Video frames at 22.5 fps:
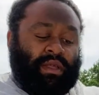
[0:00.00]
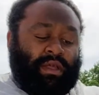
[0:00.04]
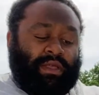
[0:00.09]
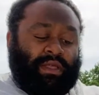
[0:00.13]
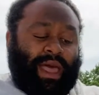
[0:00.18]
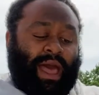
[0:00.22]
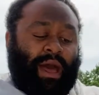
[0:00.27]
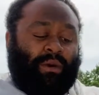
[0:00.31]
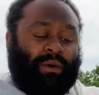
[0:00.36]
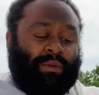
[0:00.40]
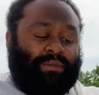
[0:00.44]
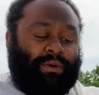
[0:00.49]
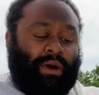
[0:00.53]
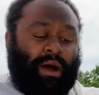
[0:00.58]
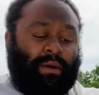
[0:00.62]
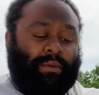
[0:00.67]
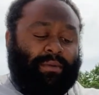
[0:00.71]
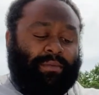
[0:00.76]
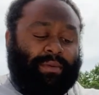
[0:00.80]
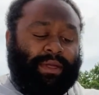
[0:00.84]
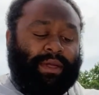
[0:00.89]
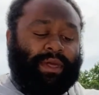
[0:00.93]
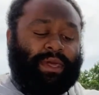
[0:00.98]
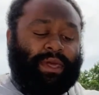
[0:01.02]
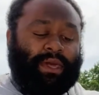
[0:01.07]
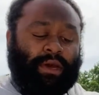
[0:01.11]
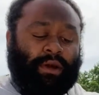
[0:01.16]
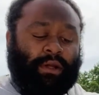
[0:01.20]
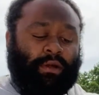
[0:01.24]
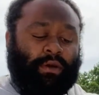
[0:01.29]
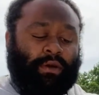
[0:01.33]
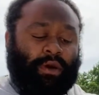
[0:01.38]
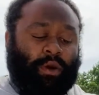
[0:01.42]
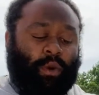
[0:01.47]
That would probably
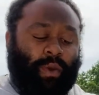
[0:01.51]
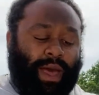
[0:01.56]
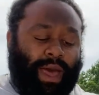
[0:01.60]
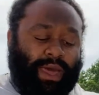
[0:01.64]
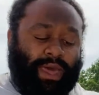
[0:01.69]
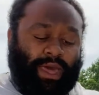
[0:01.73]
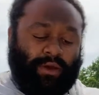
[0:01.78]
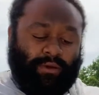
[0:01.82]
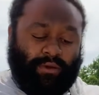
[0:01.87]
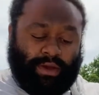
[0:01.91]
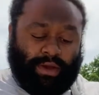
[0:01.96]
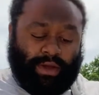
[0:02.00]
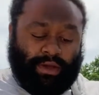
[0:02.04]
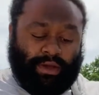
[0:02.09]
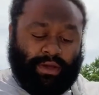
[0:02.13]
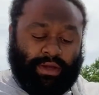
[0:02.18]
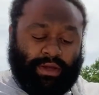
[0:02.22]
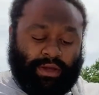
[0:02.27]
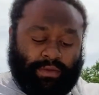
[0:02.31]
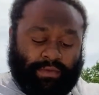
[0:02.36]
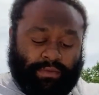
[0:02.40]
kill on a wacky rig